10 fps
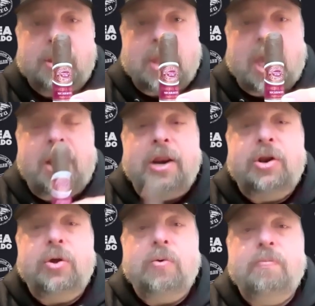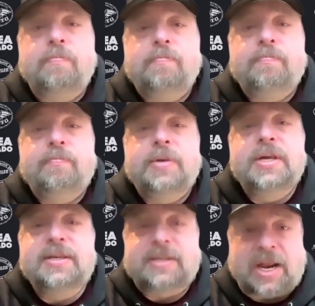How did it do?
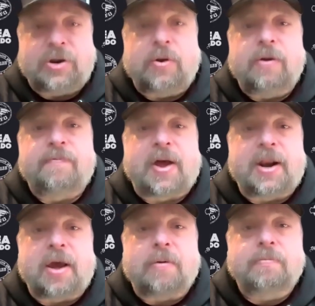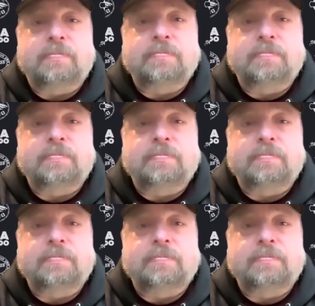Stay tuned and find out.